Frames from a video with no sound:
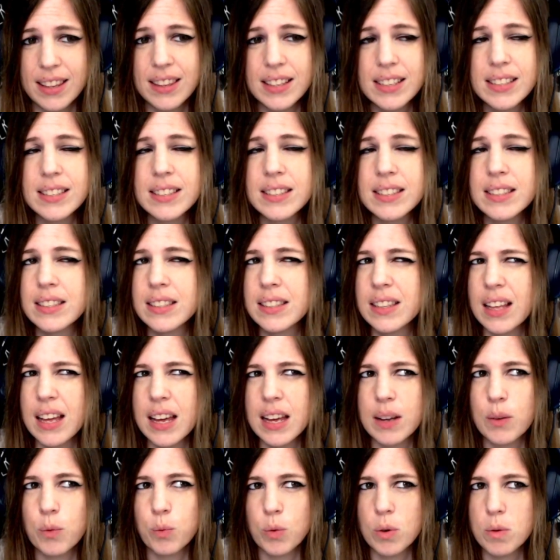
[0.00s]
This is
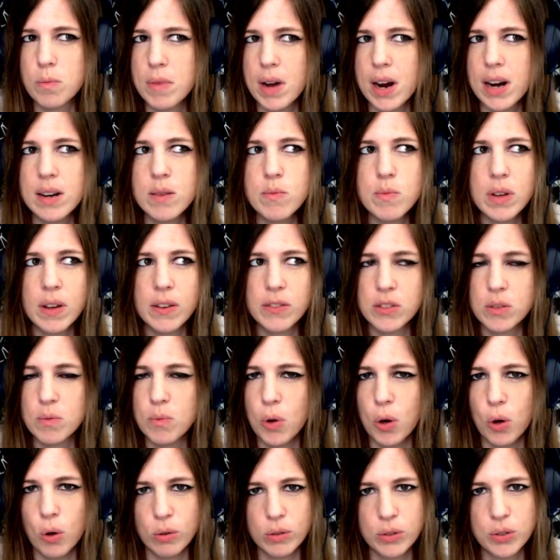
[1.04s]
like reminding me of some
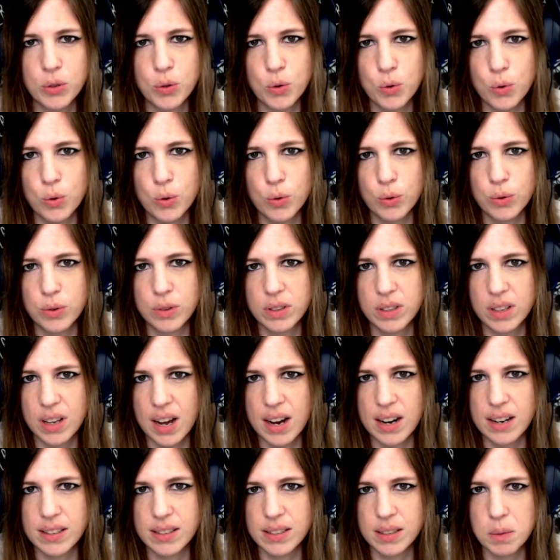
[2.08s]
old school
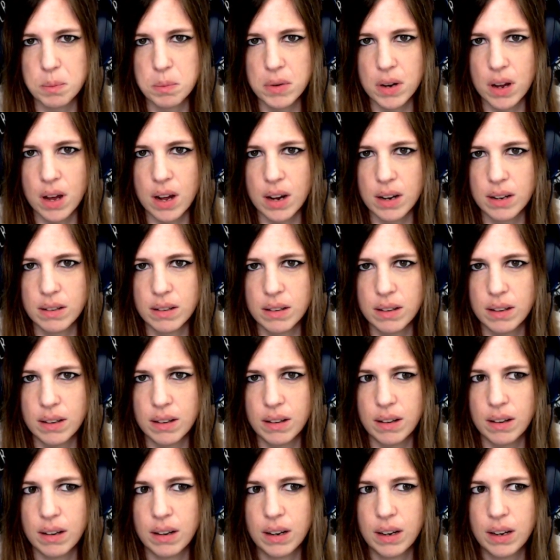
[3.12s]
kind of Slipknot.
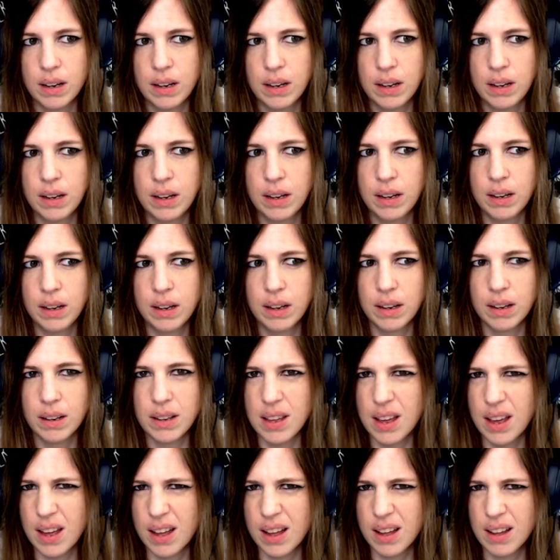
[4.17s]

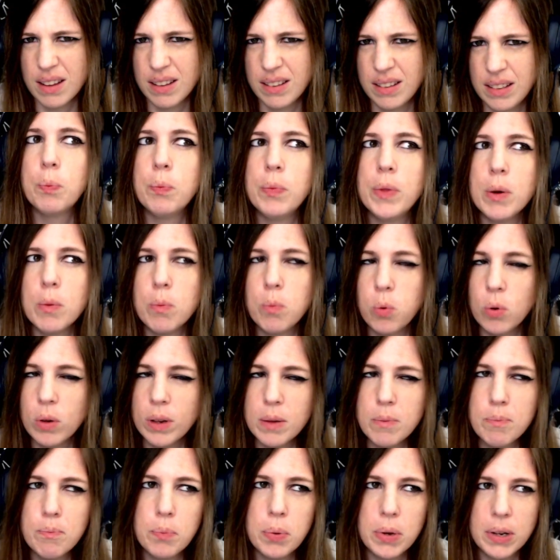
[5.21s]
Yeah, the
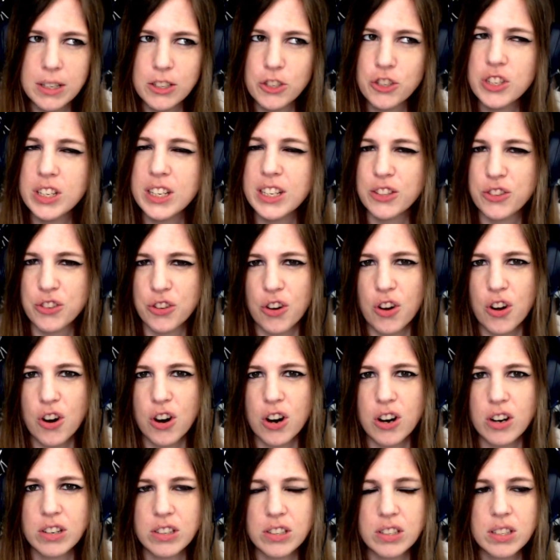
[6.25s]
real punchy
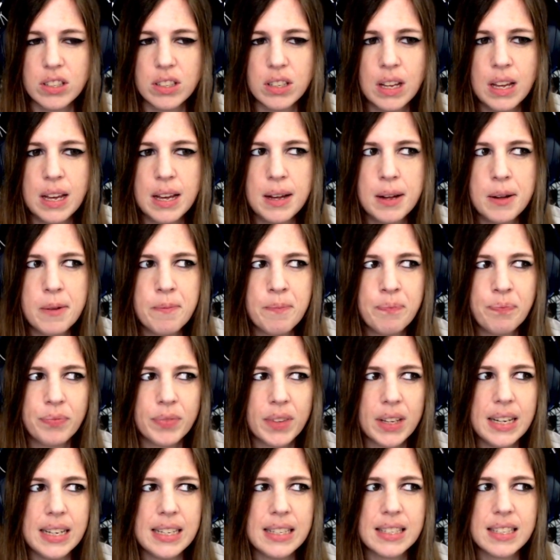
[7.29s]
guitars.
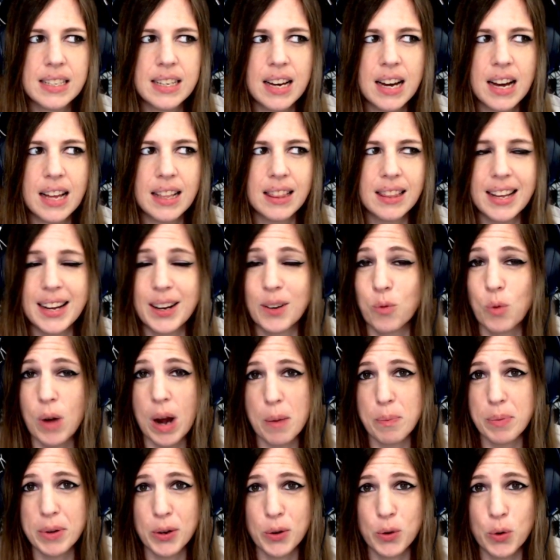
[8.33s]
It's got like
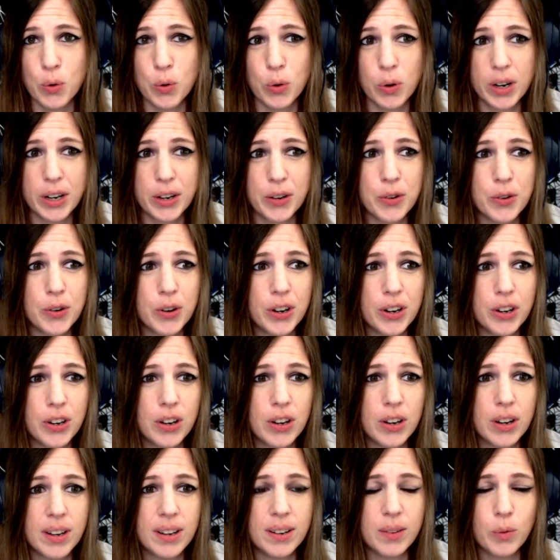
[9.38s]
rapping Corey going
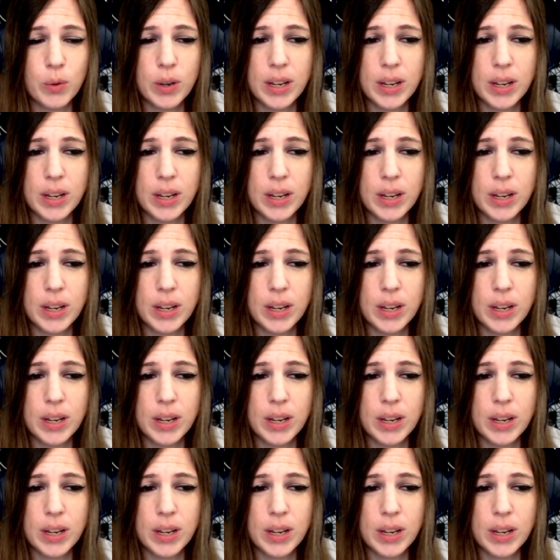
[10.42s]
on.